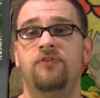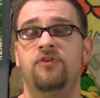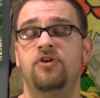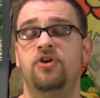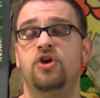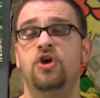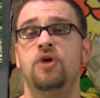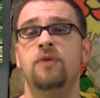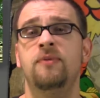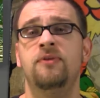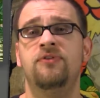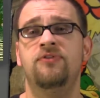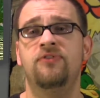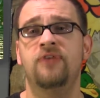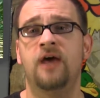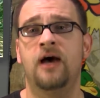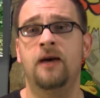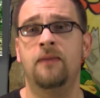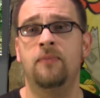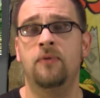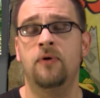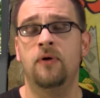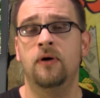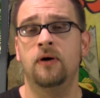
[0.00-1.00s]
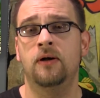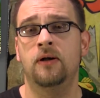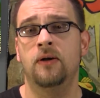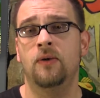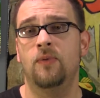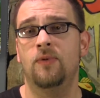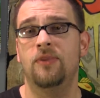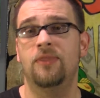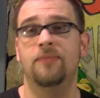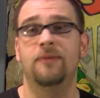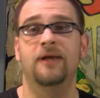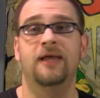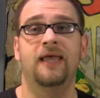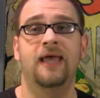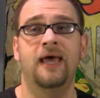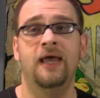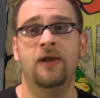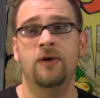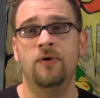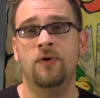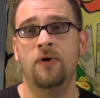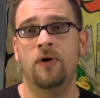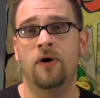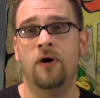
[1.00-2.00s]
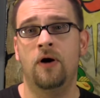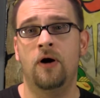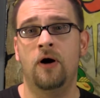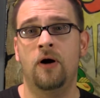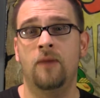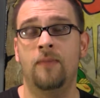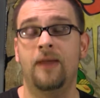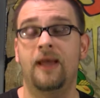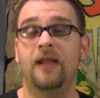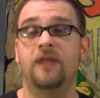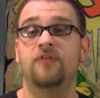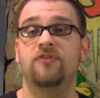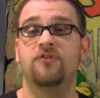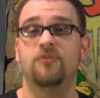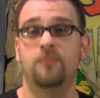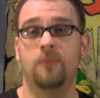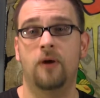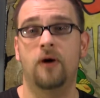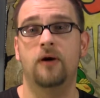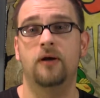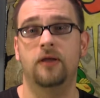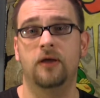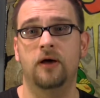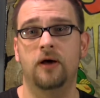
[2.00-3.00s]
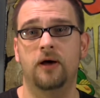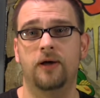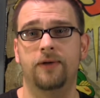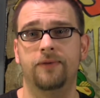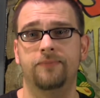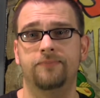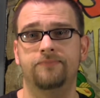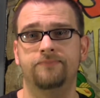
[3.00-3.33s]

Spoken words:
a human cyborg with a mechanical arm and a smart gun.